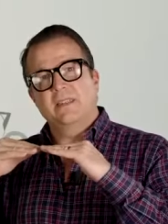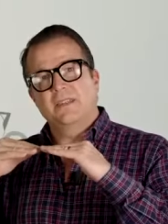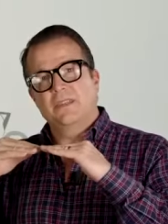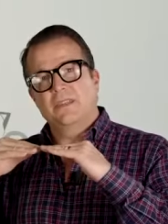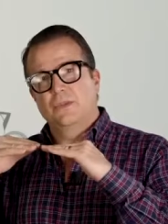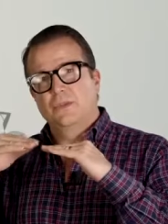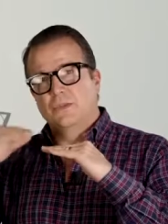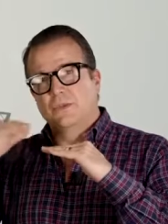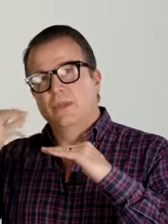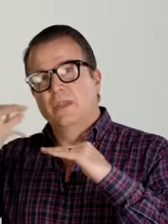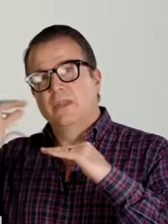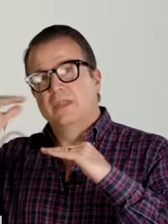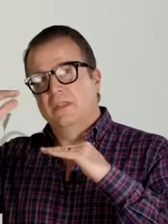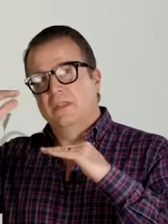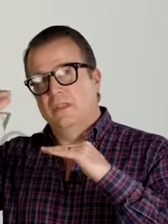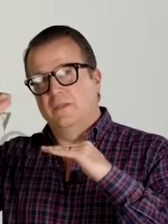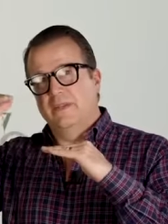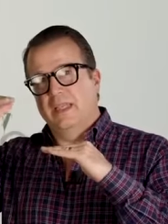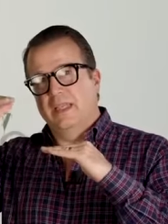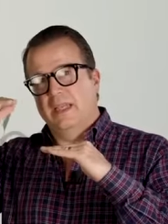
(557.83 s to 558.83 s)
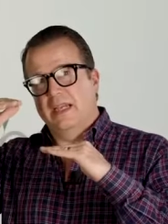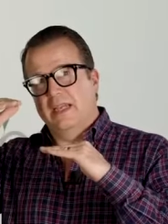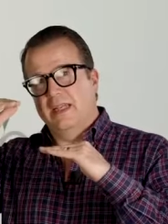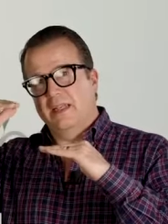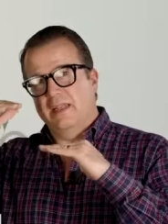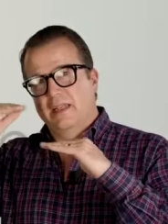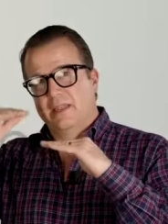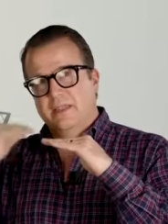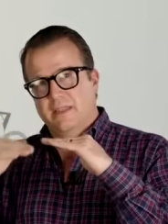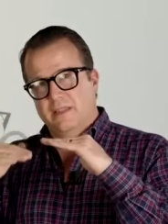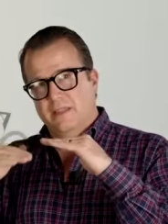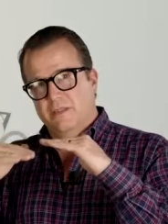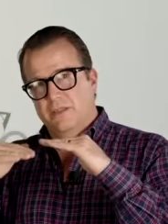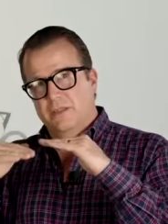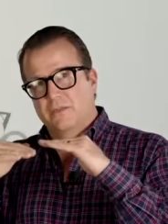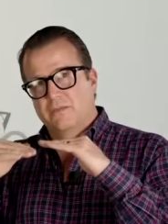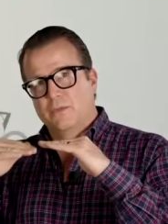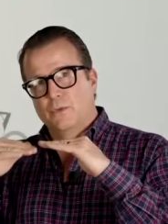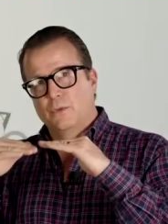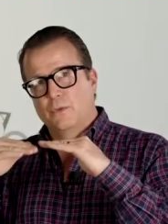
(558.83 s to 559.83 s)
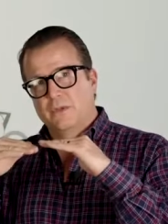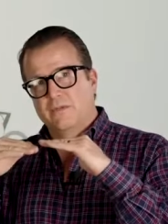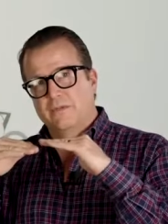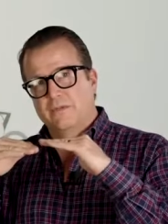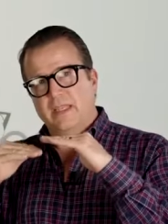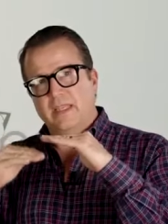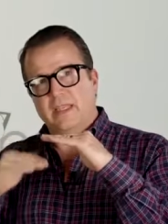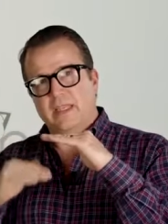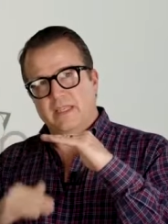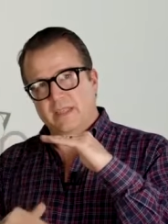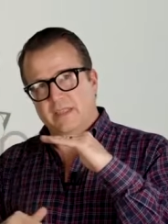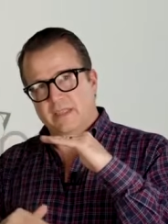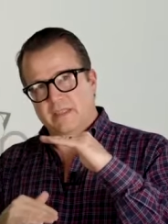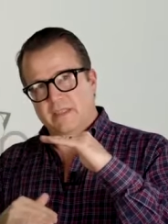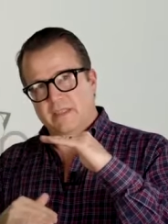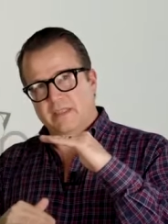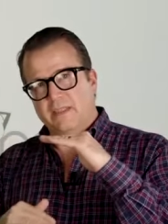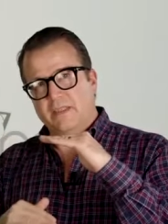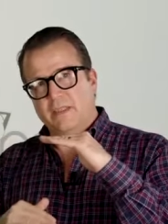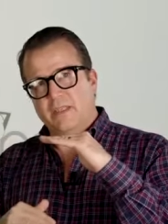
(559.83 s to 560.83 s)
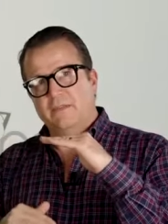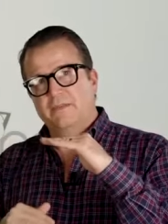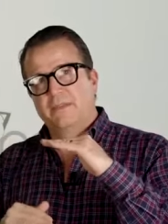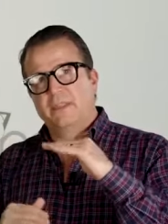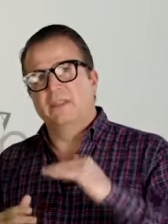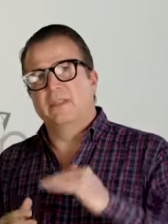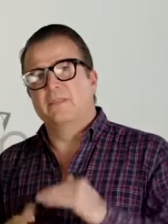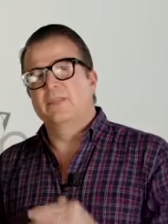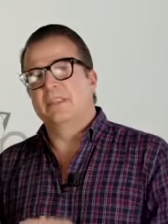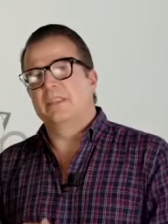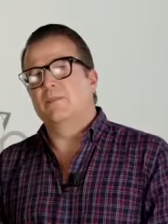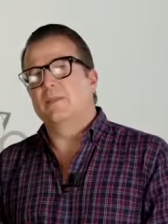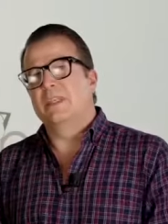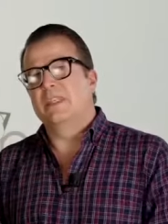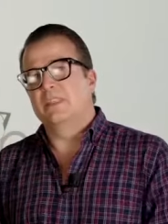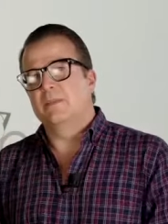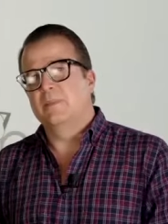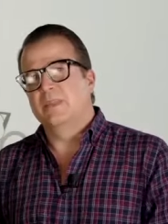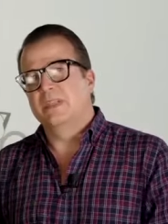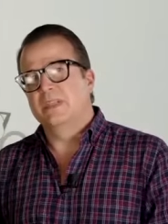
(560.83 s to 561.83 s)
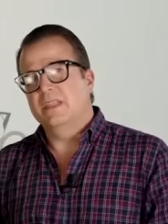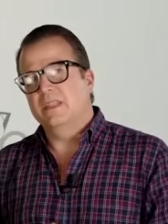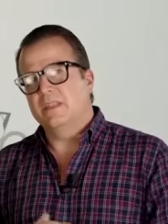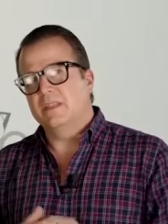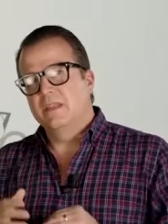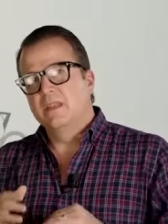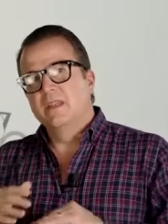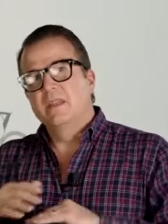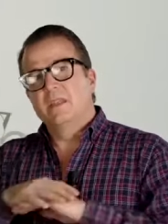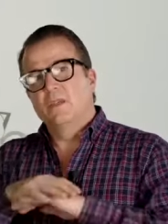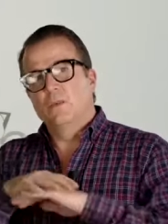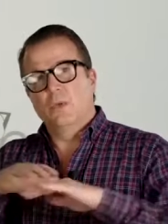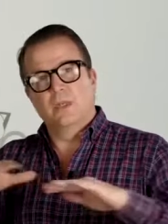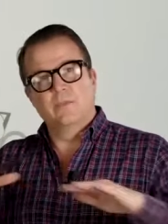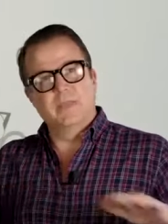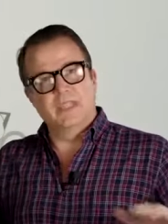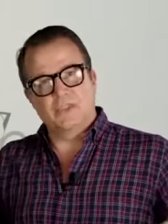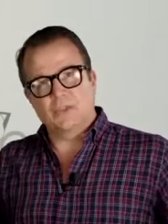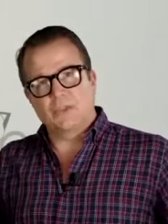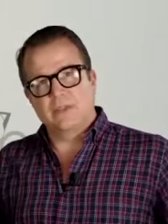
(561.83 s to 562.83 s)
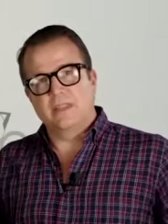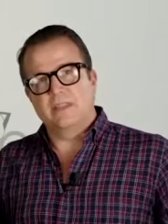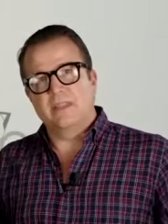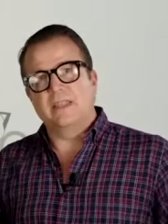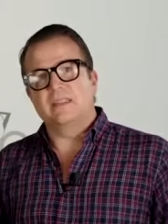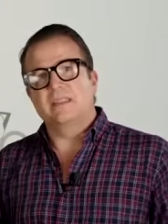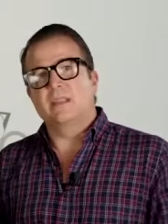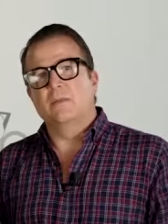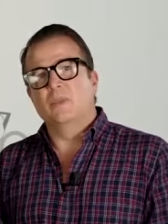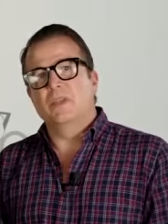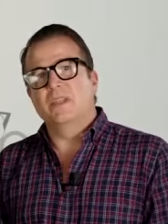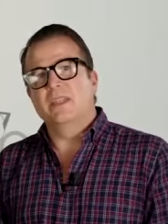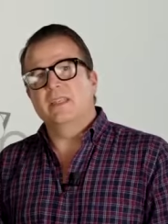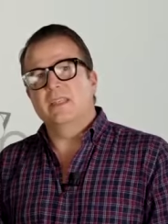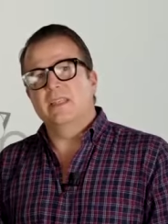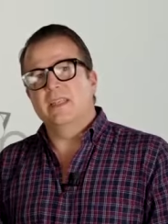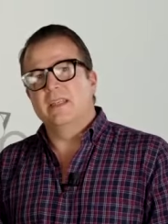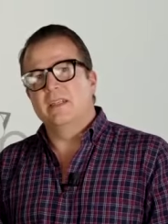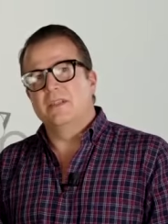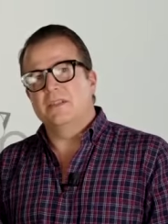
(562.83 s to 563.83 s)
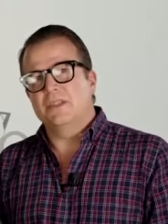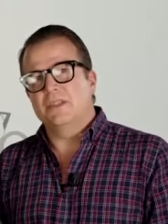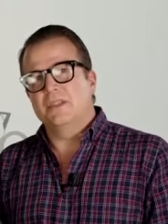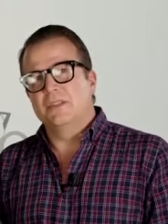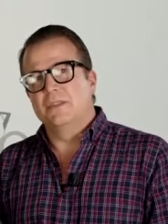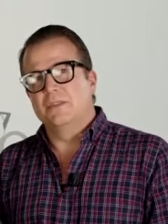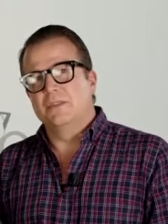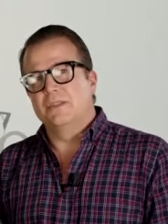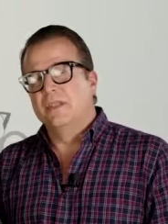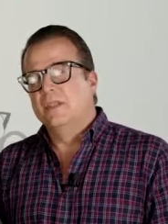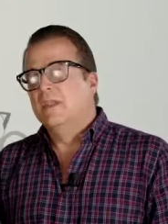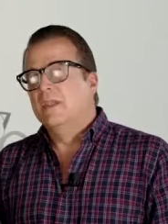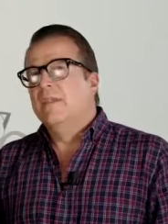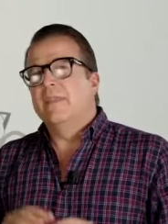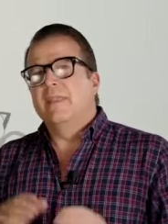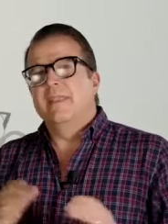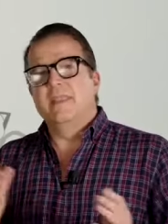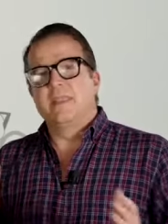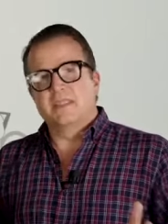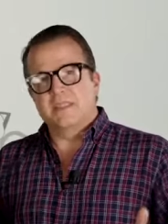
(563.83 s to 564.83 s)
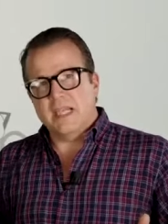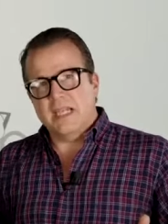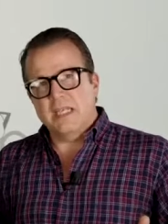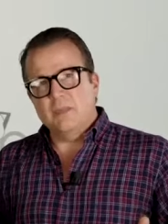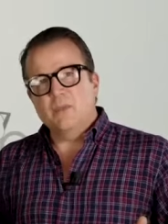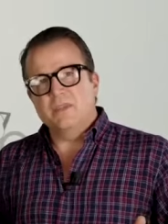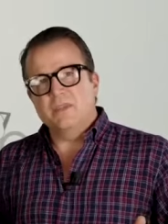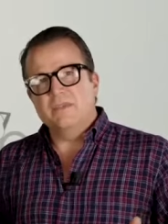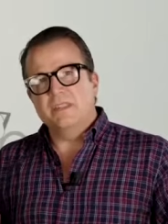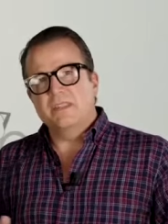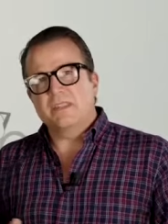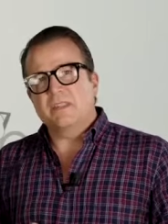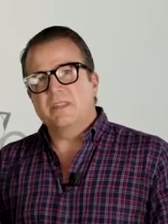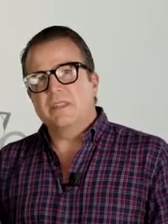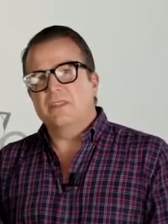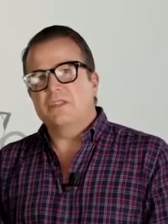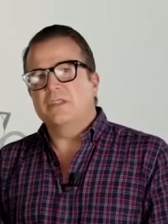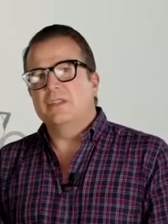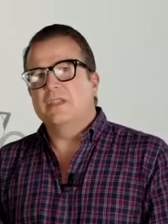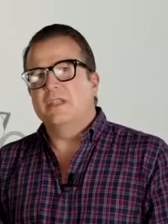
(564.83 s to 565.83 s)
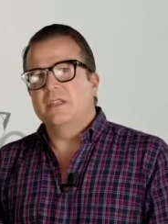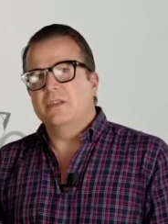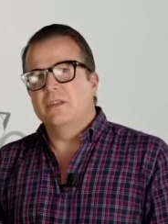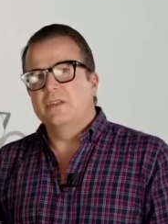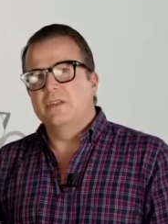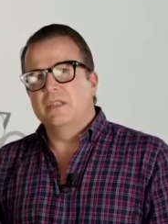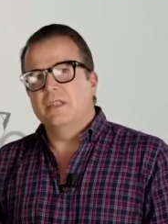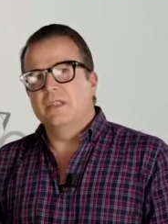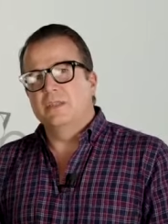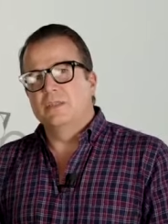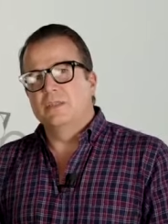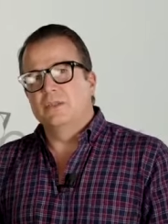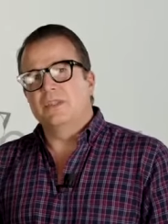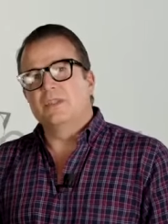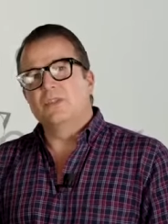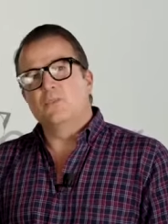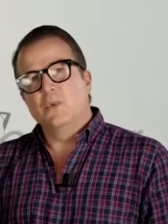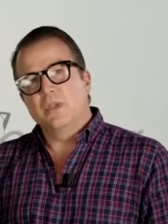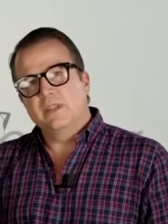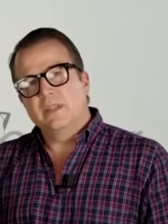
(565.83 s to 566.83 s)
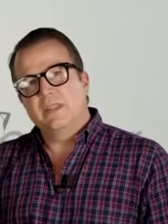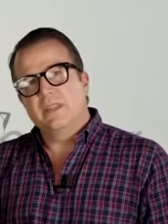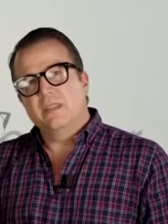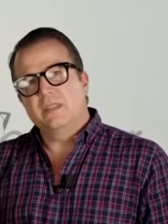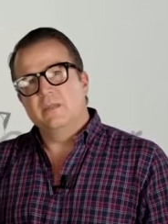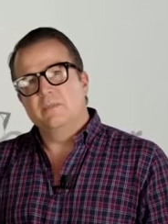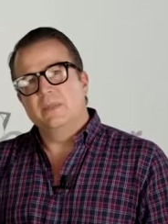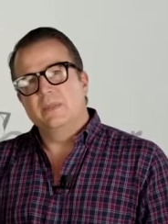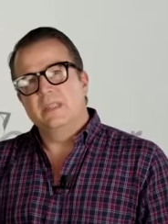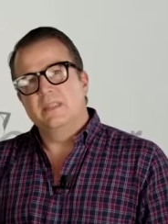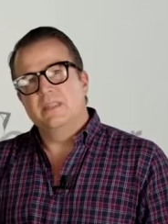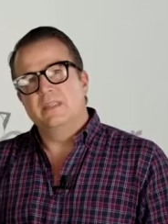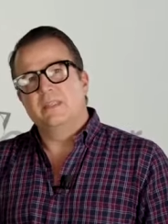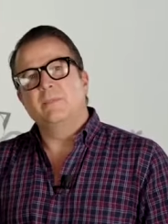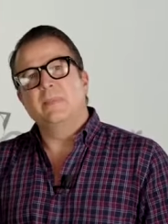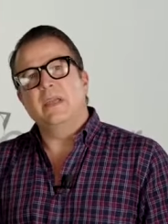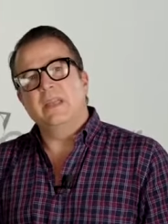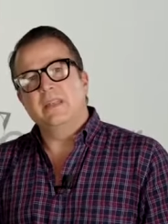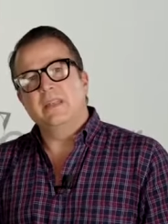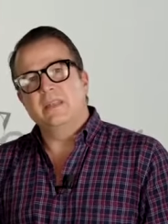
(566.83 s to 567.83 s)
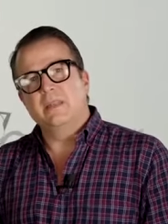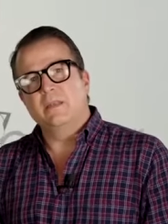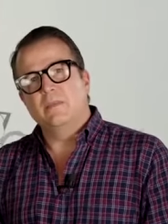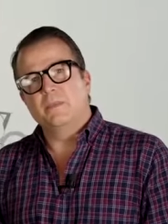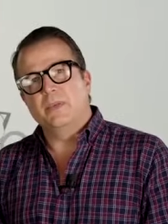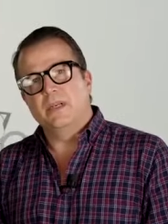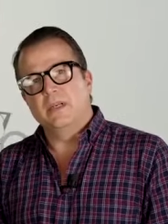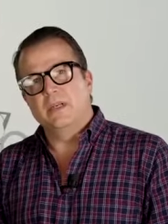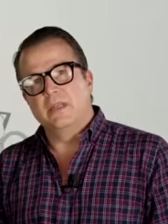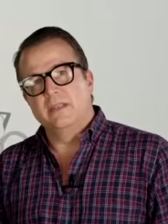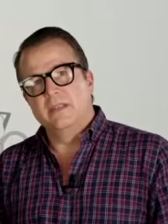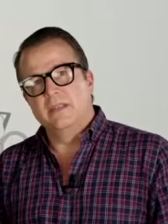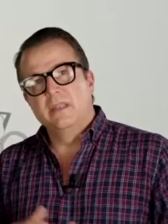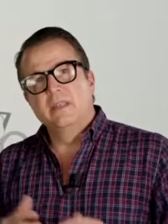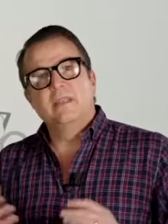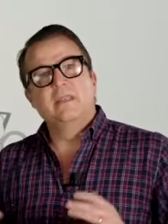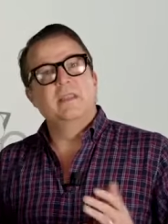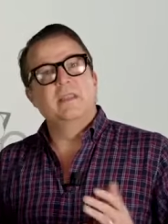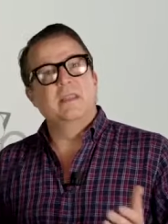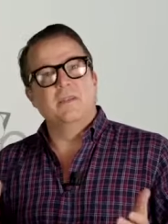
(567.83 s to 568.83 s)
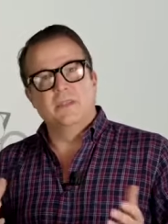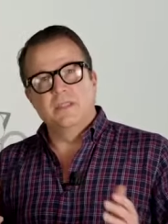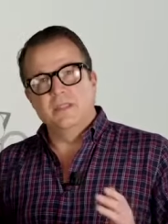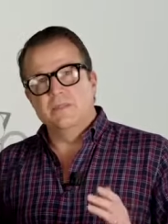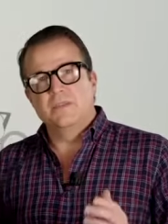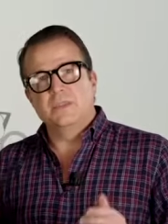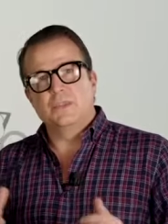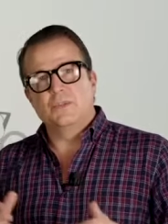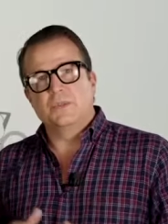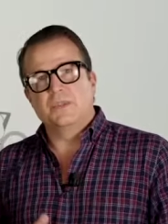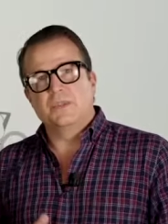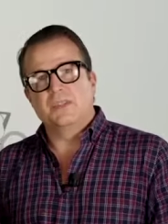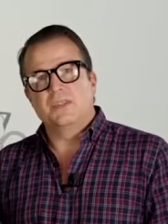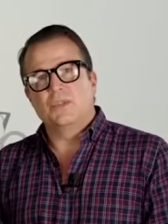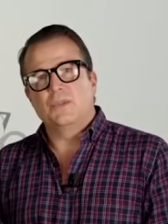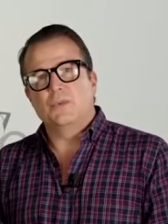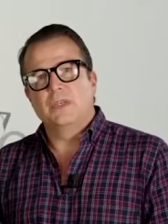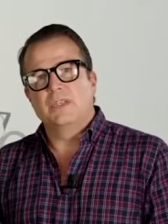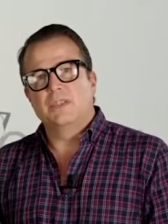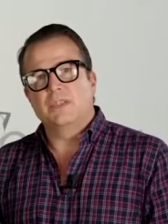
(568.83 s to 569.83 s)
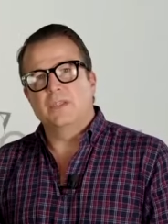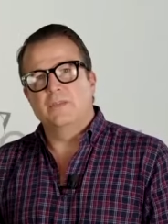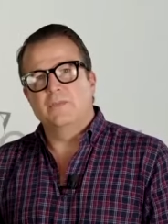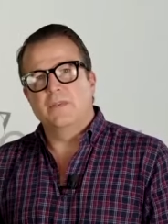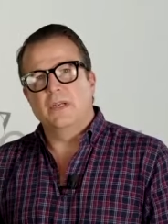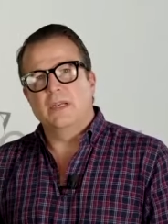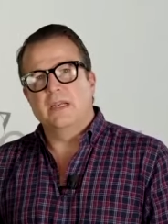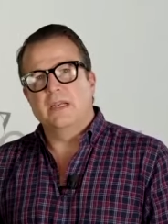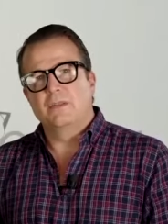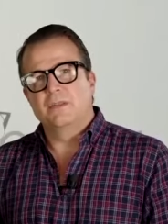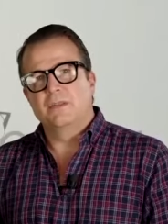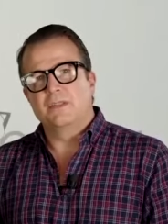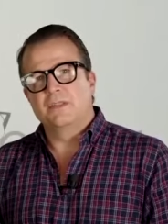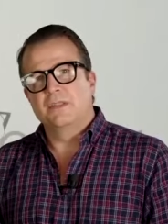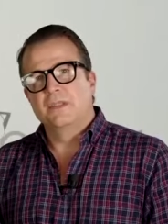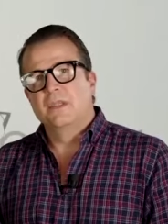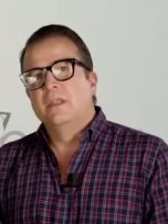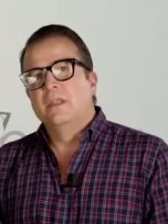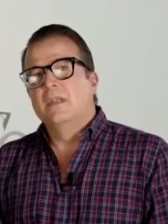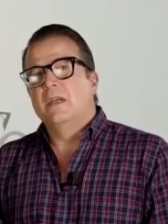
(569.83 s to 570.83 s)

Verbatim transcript: So you have the attic and then there's the floor of the attic and then you have the living space beneath. You want to make sure that that's completely air sealed the type of insulation that you're going to use is really going to be dependent upon the individual situation of your house.